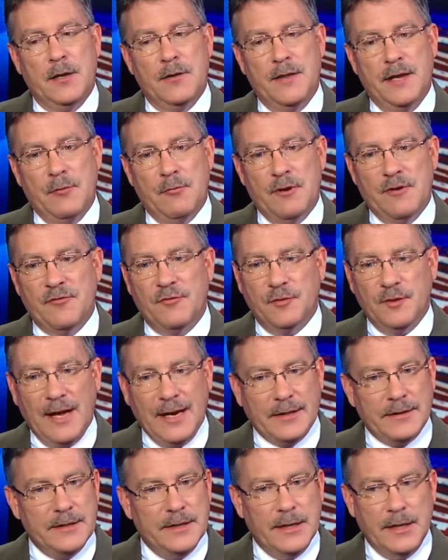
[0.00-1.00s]
They
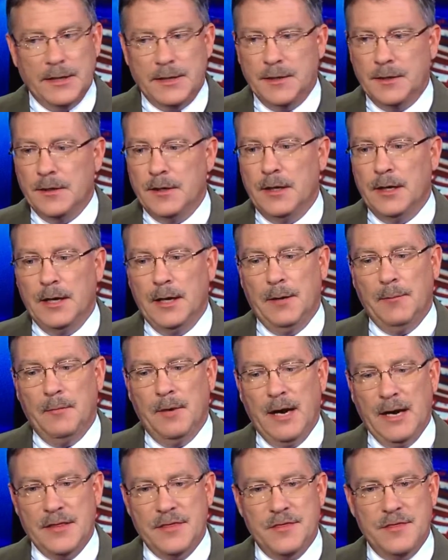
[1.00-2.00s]
reflected,
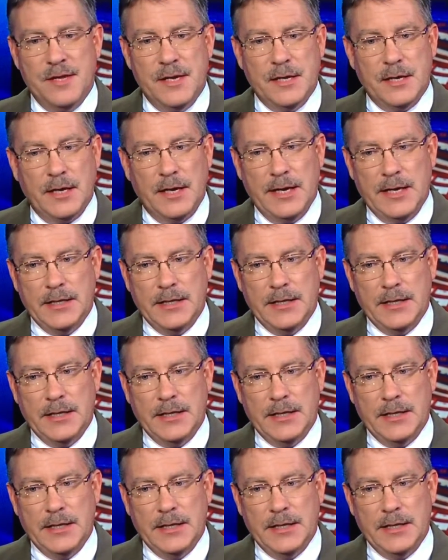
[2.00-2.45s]
I think,